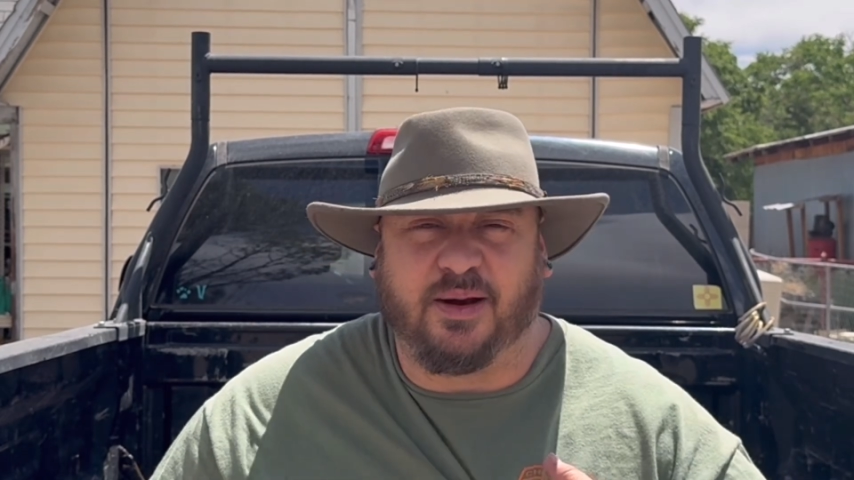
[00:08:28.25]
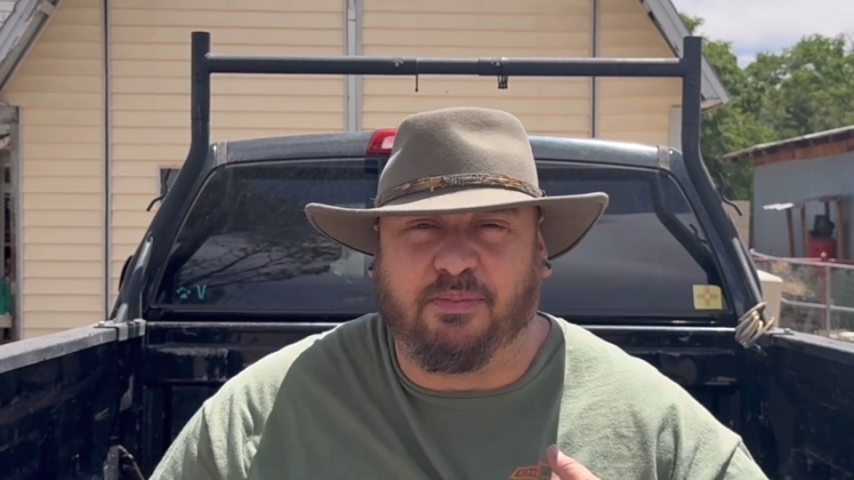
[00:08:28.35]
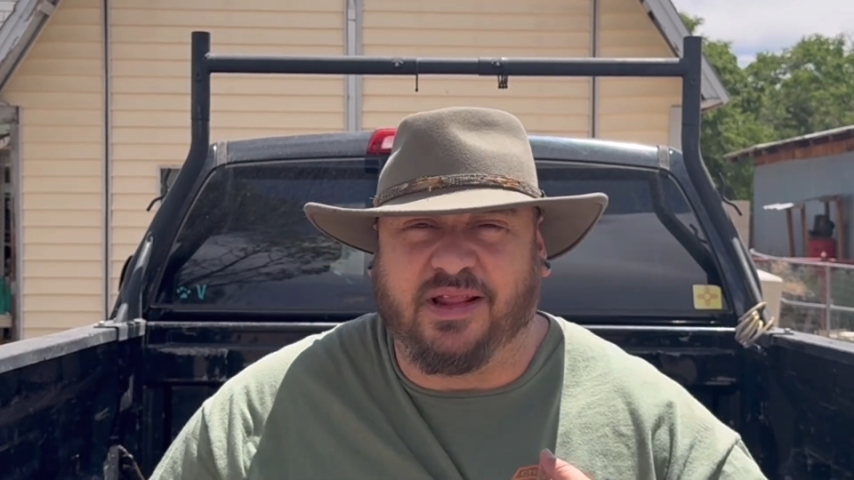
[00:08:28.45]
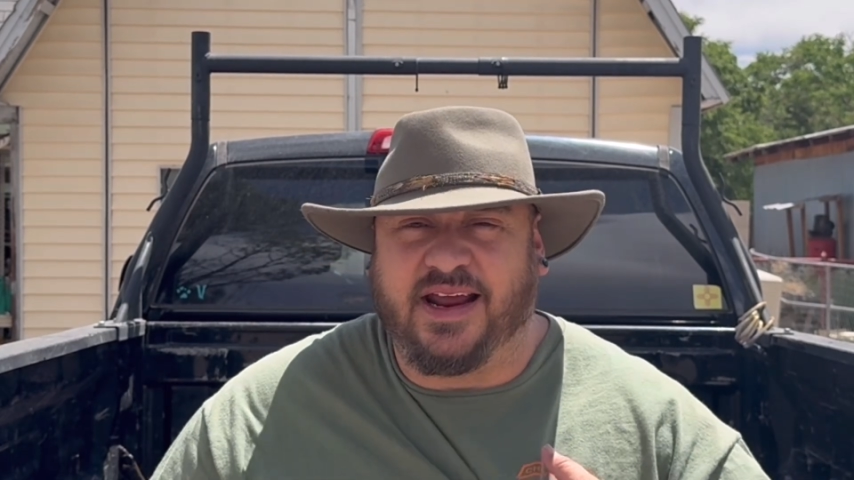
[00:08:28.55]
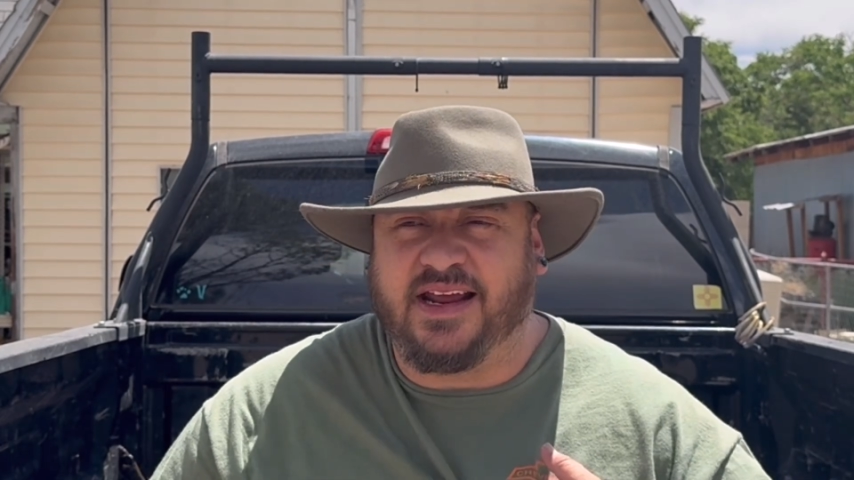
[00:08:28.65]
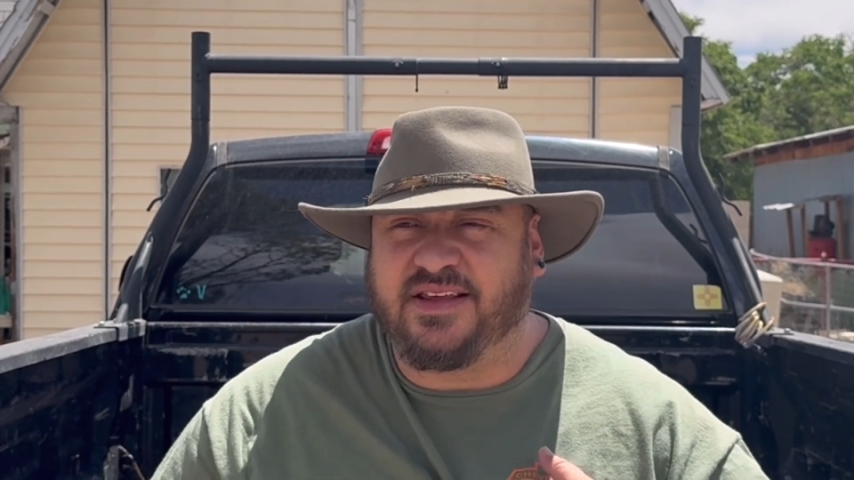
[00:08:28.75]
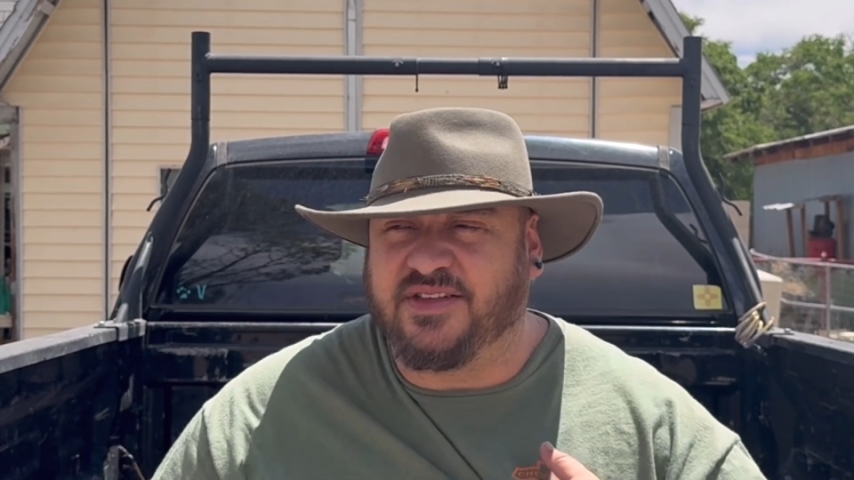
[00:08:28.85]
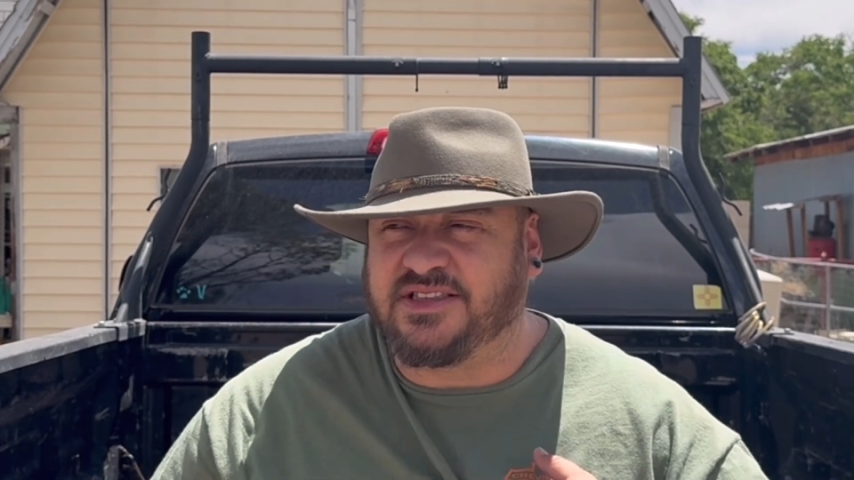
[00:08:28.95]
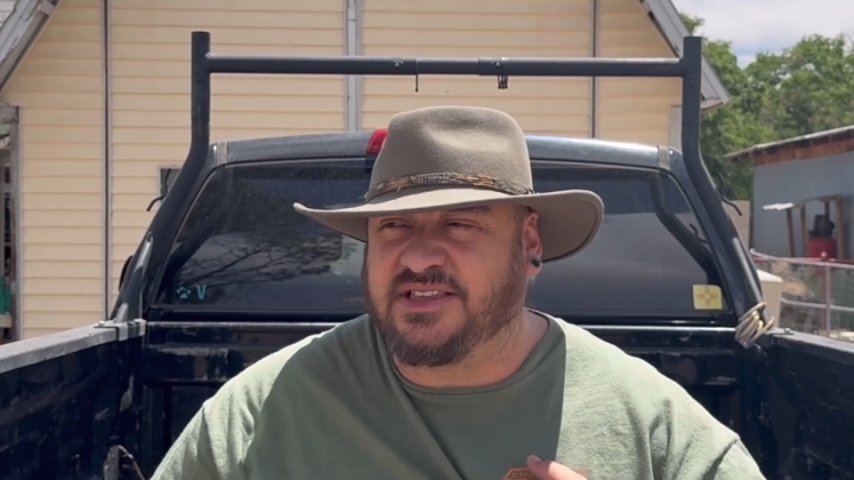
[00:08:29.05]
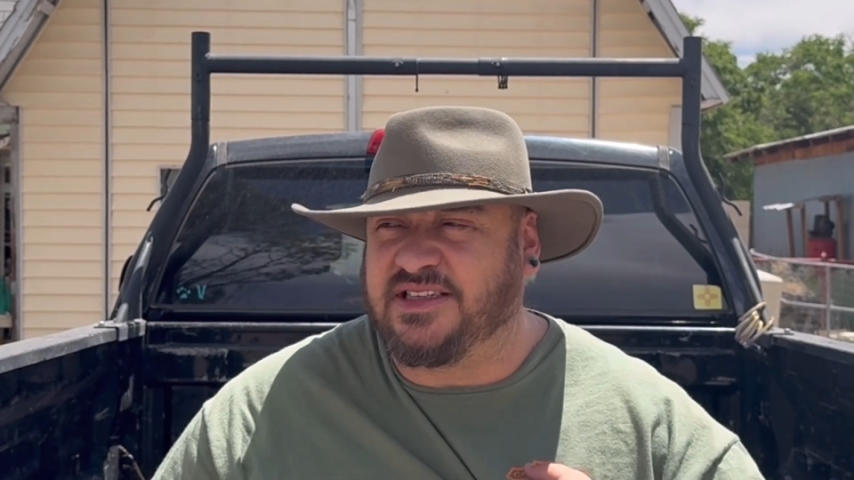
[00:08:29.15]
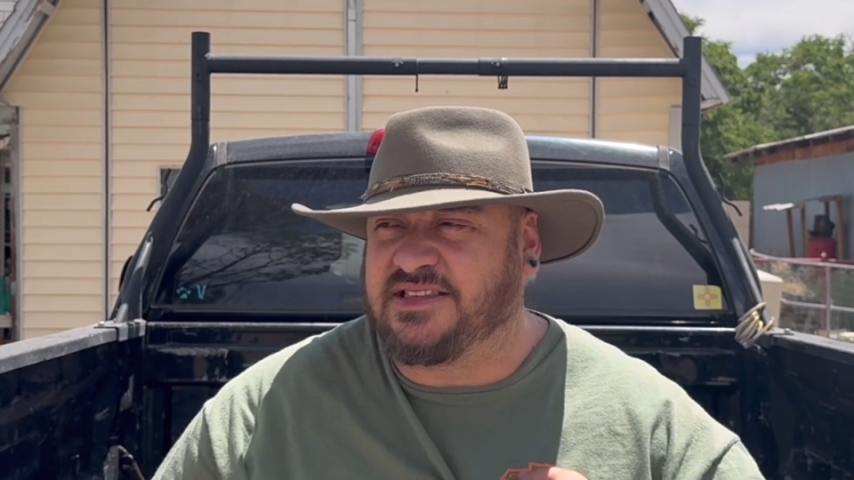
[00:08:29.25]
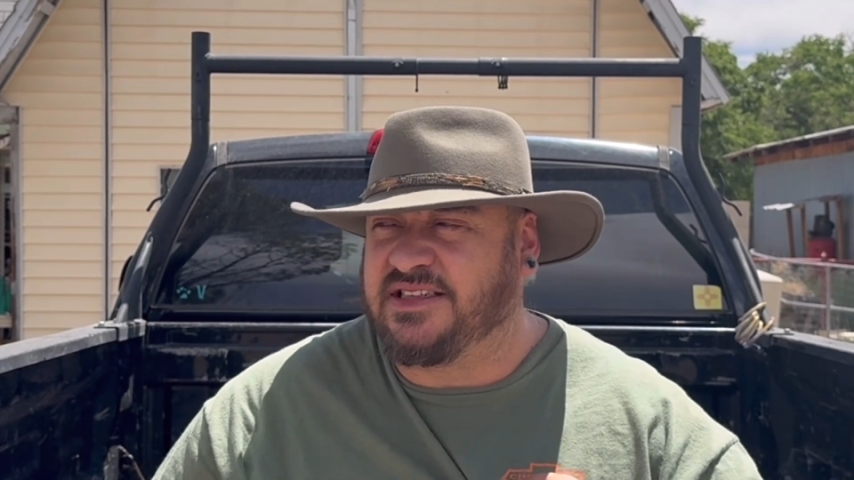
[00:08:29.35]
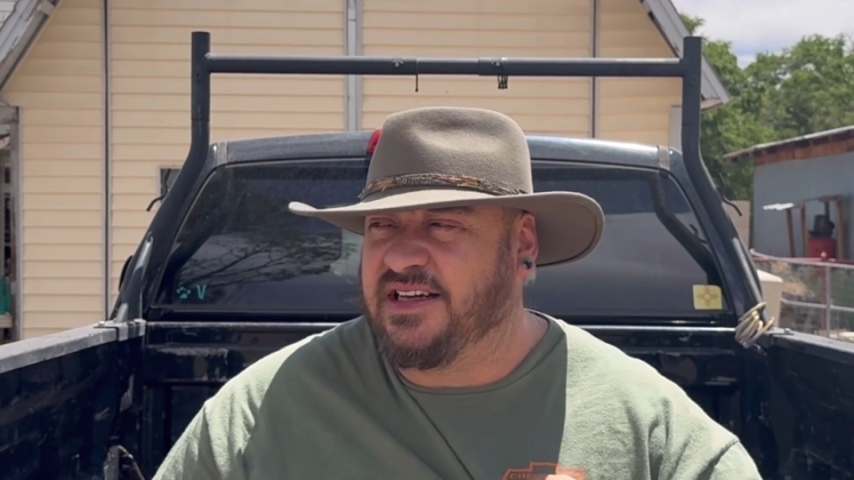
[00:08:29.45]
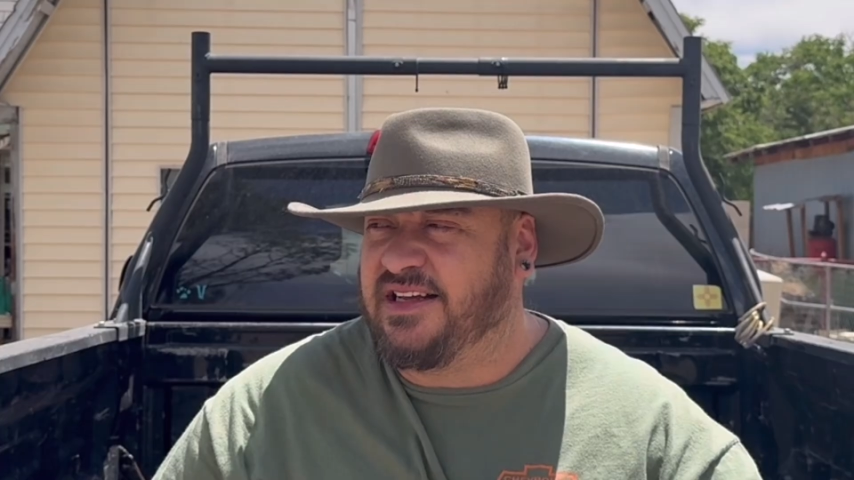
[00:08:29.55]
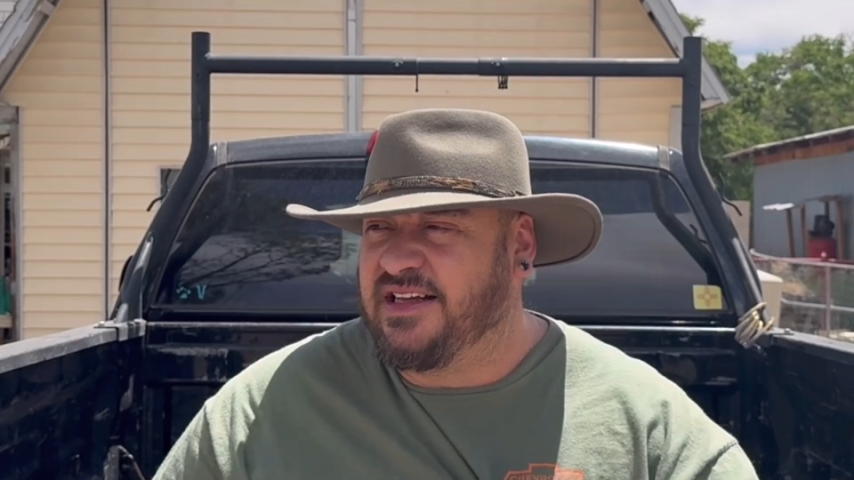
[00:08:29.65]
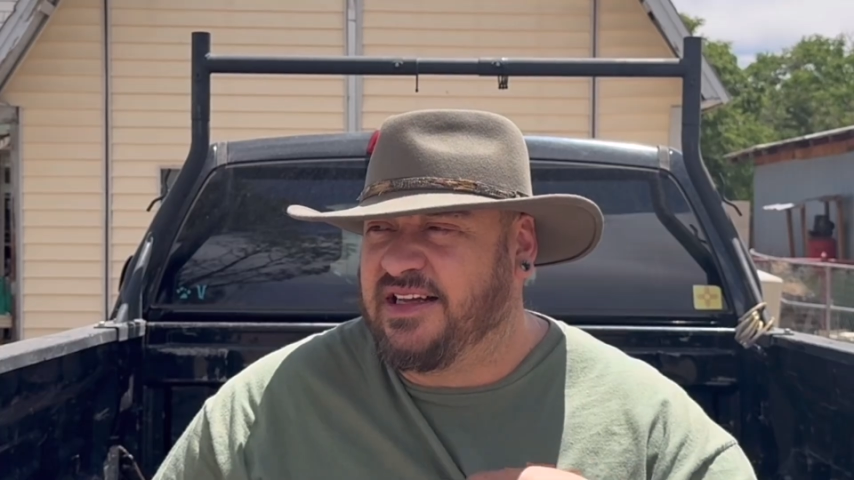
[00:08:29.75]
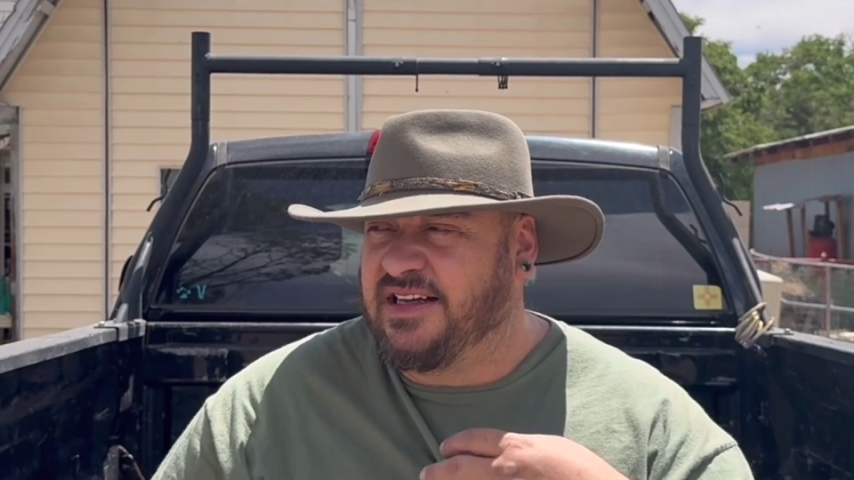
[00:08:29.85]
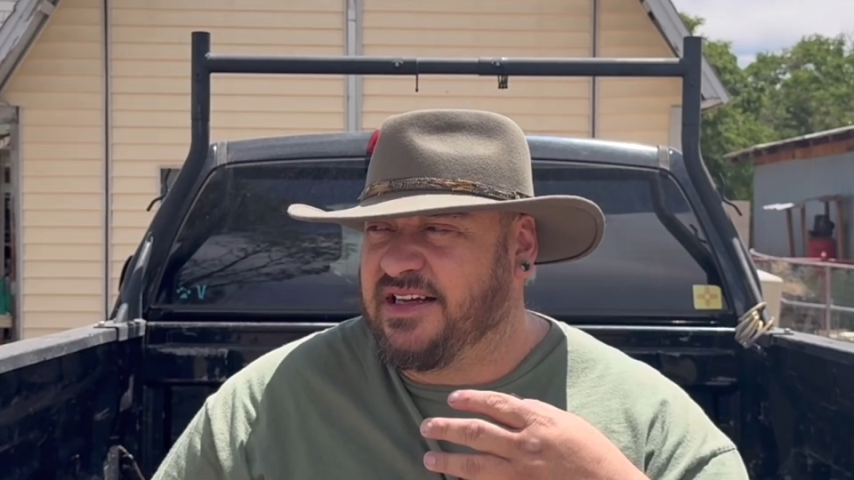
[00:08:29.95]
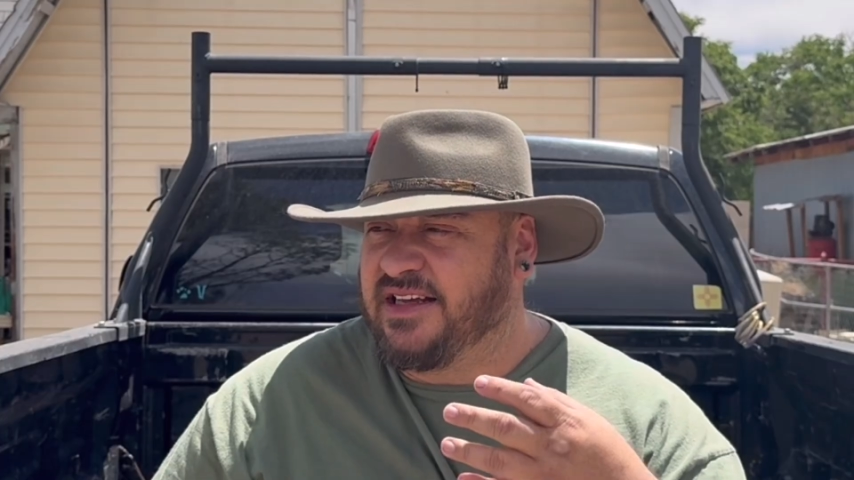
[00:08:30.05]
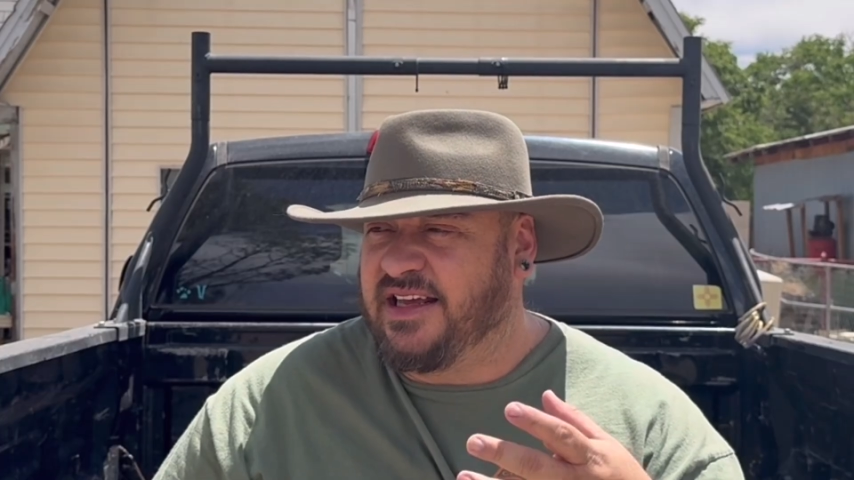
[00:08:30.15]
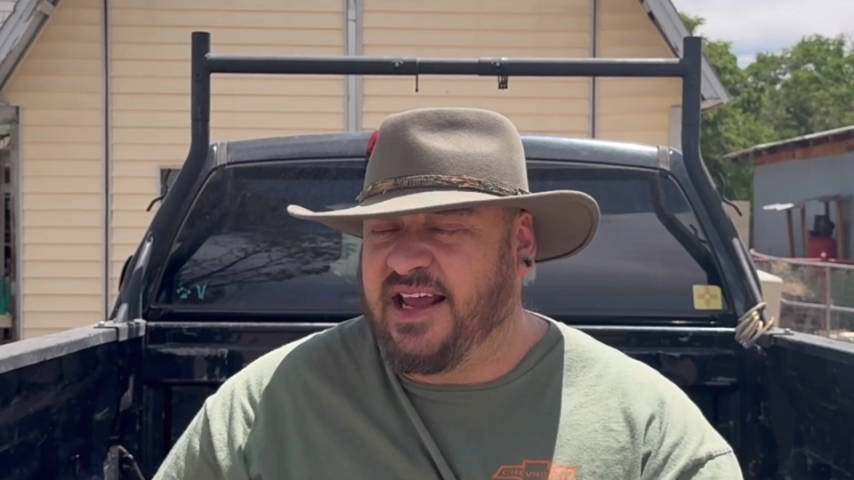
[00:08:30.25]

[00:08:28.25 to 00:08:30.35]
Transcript: blank. He